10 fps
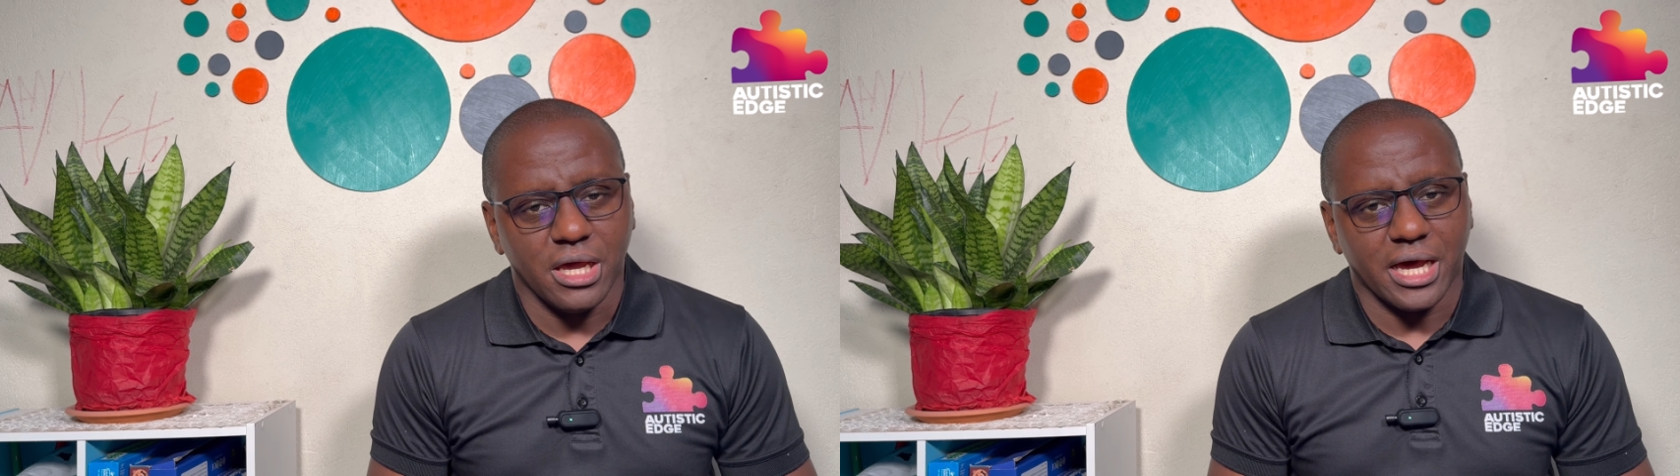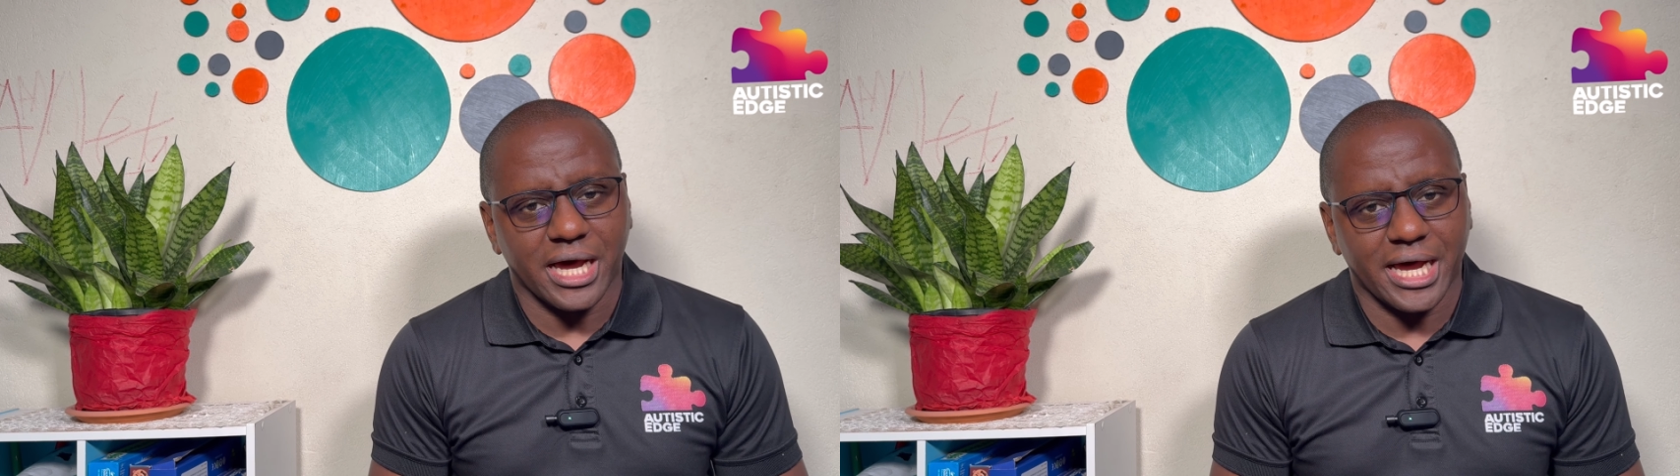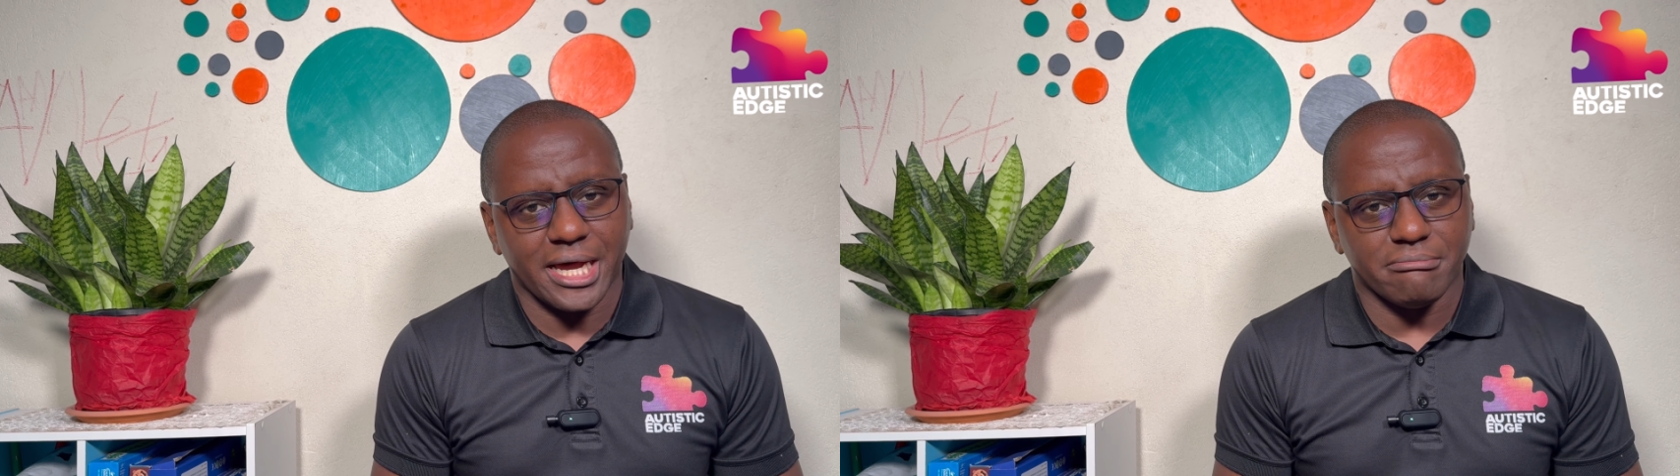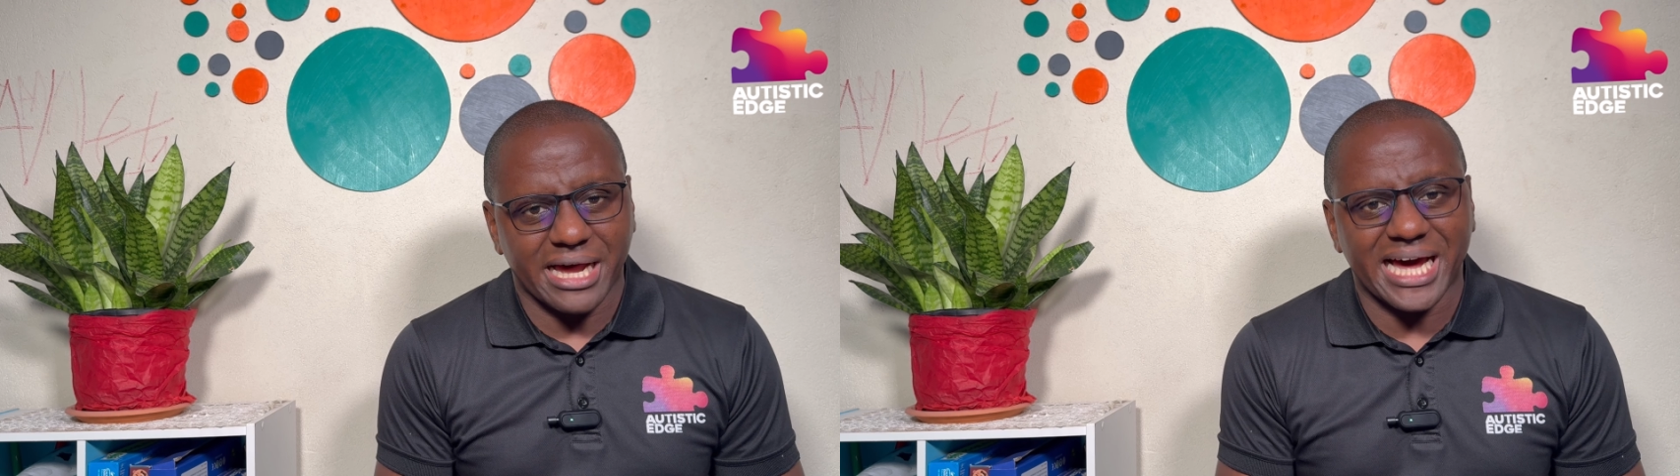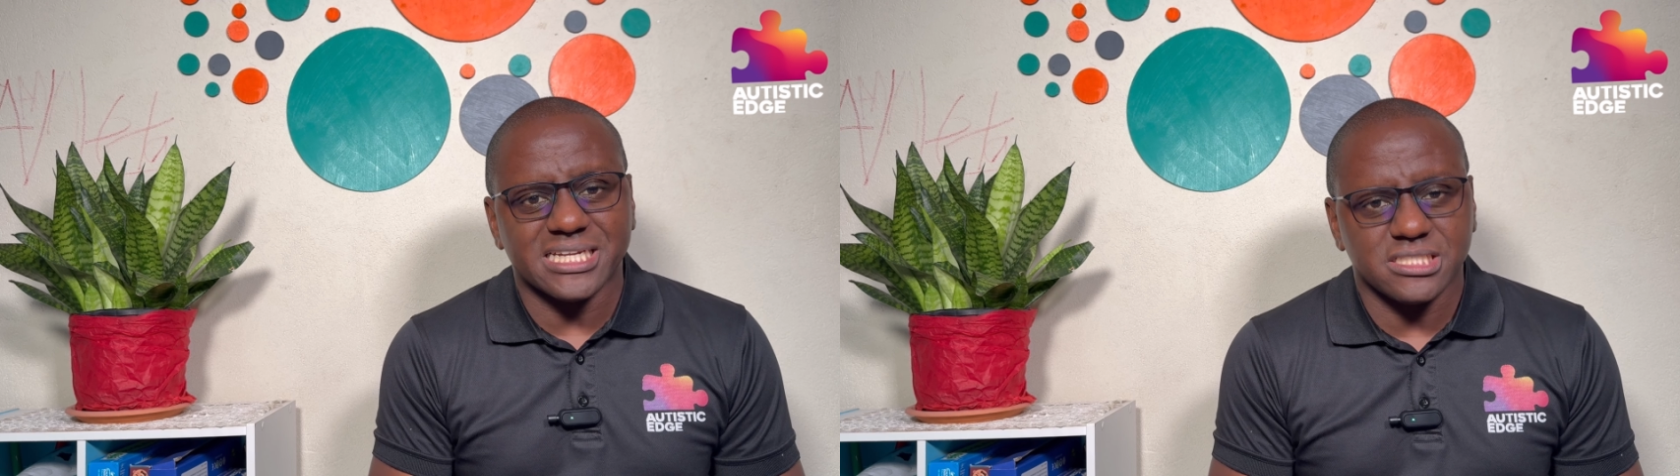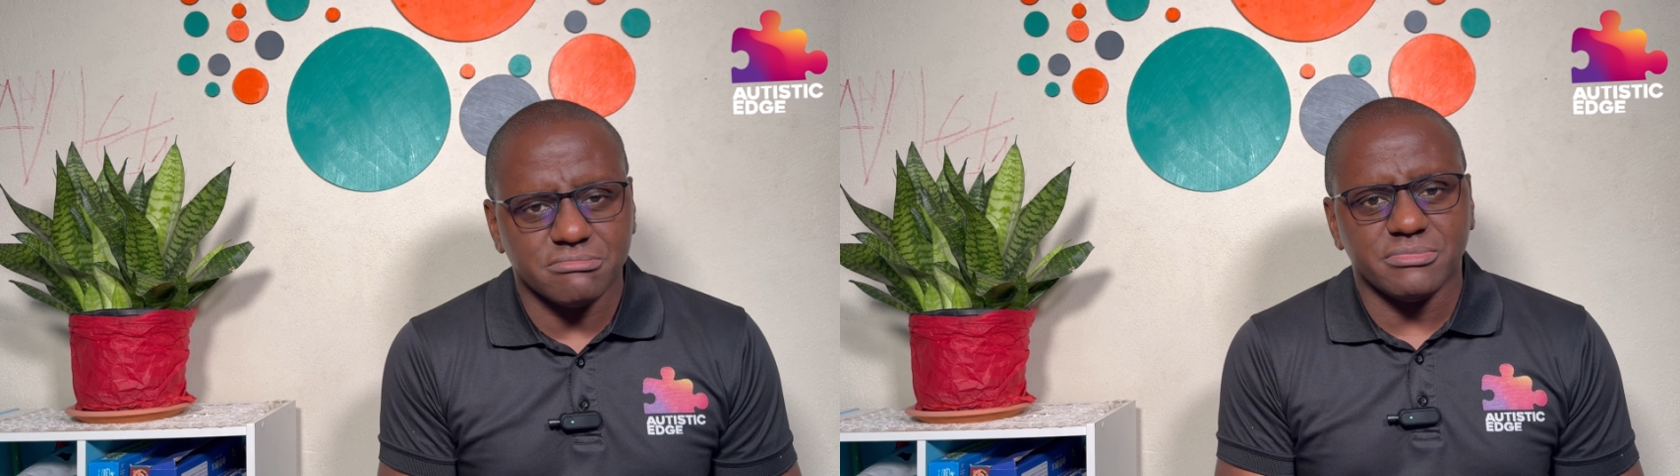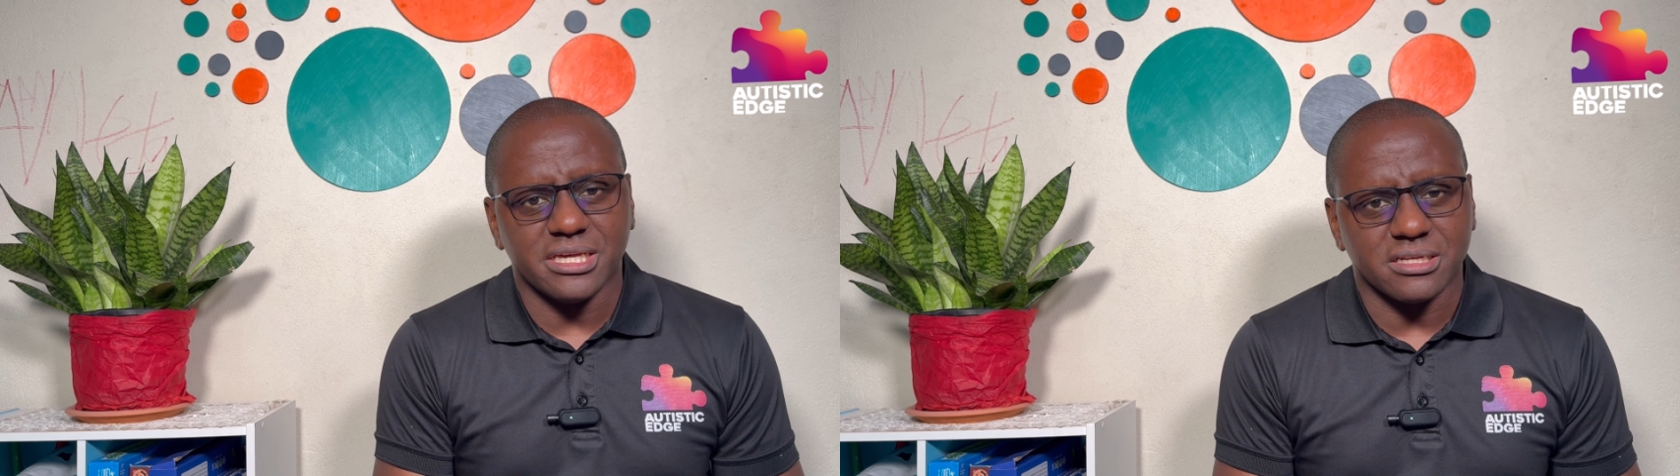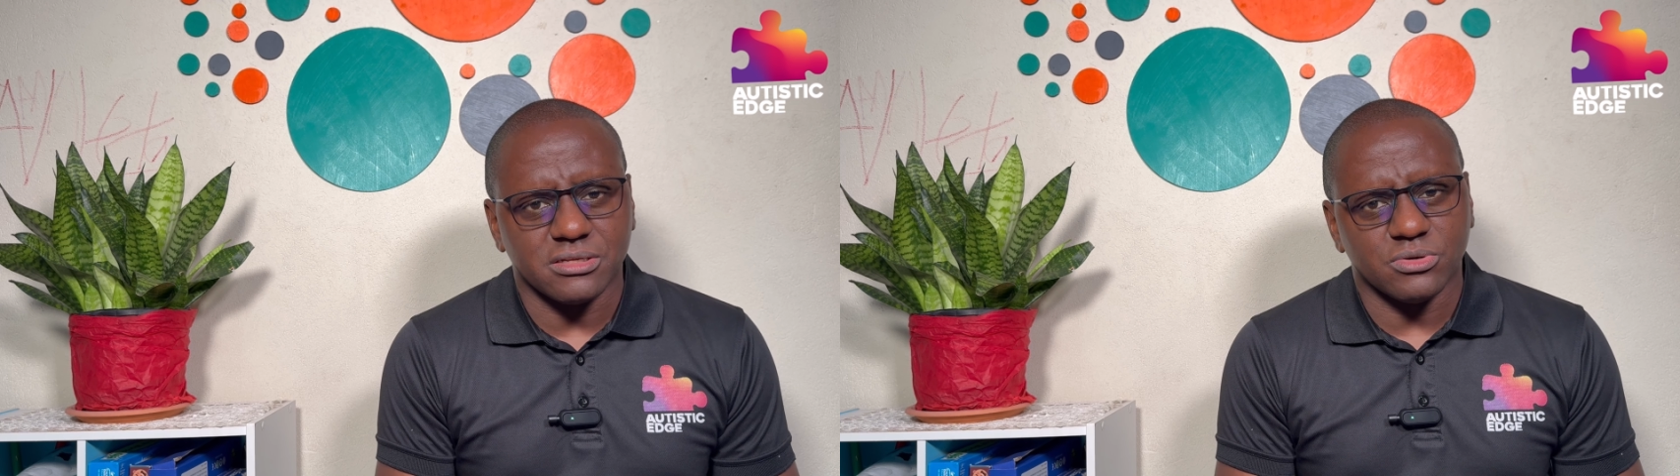and to
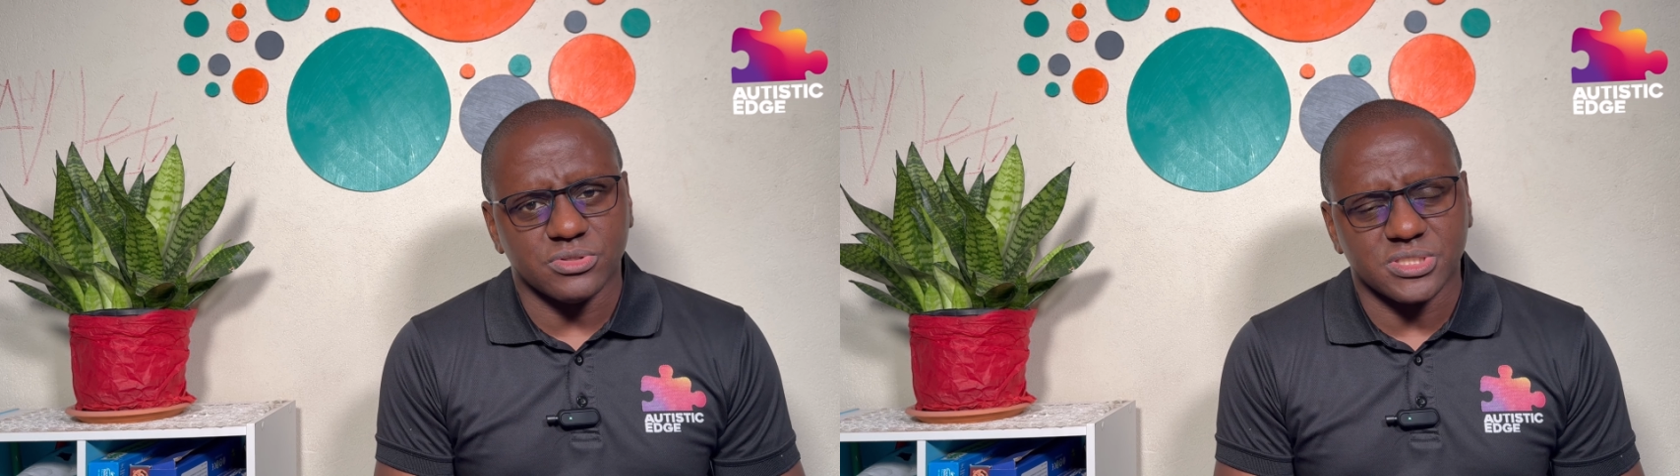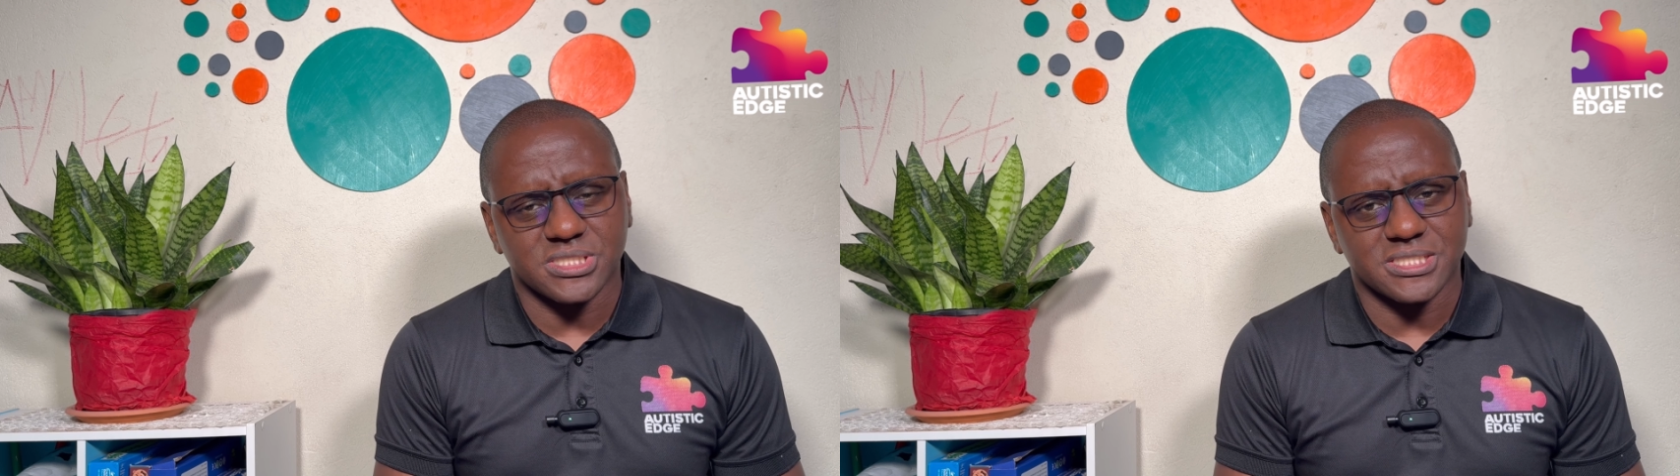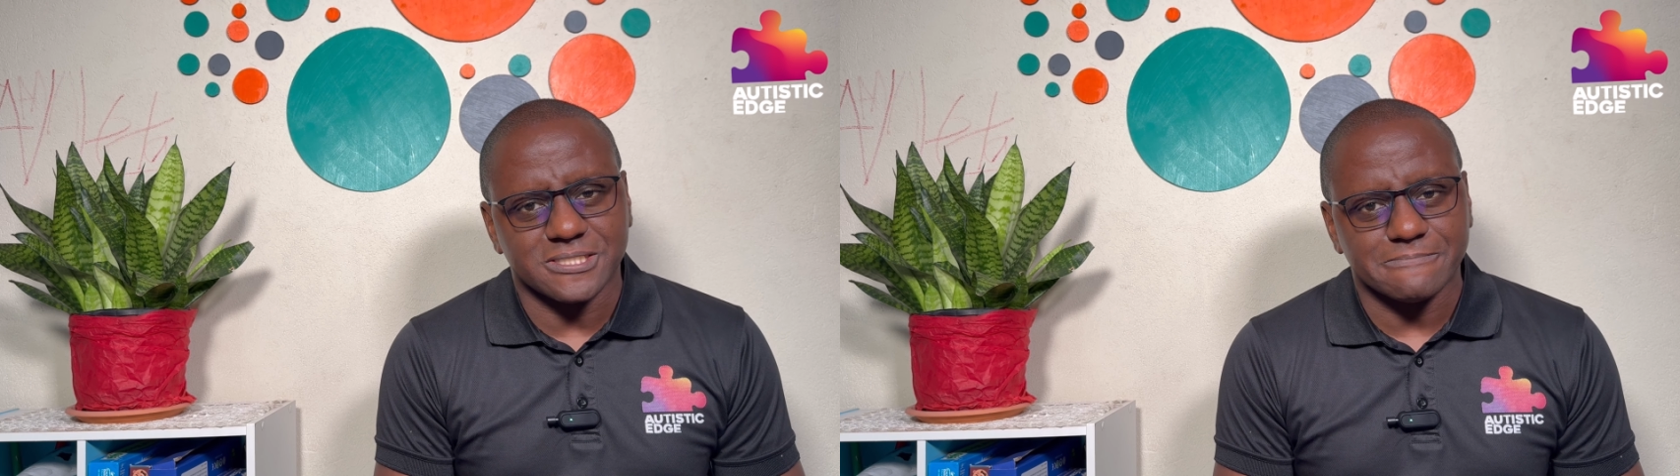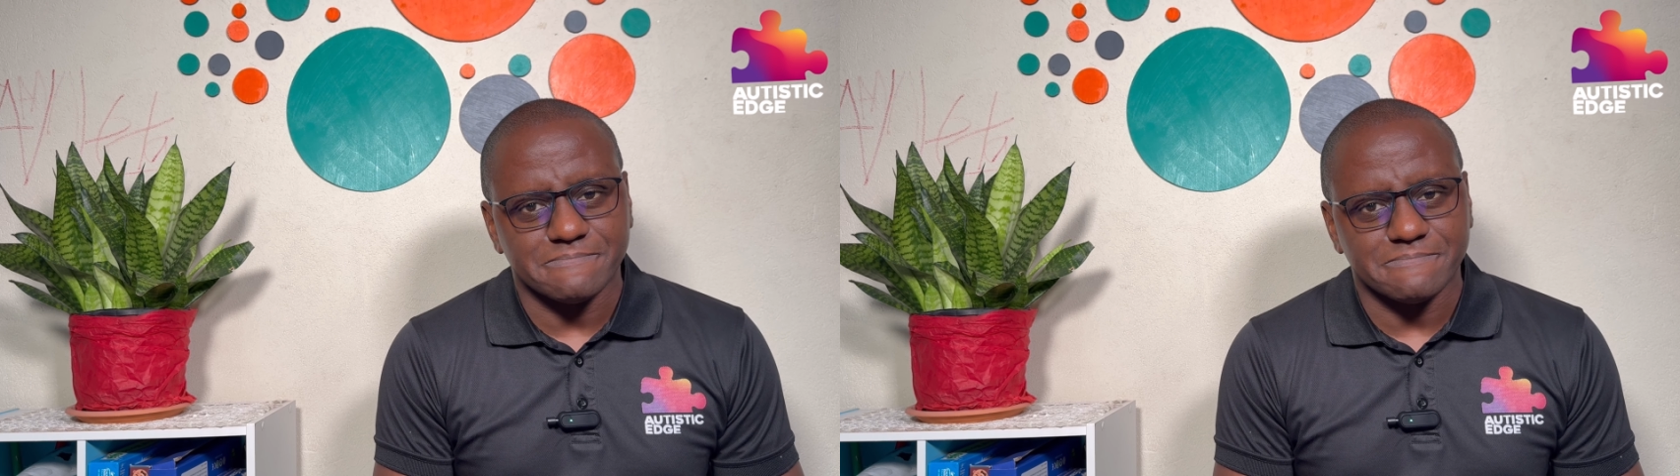make those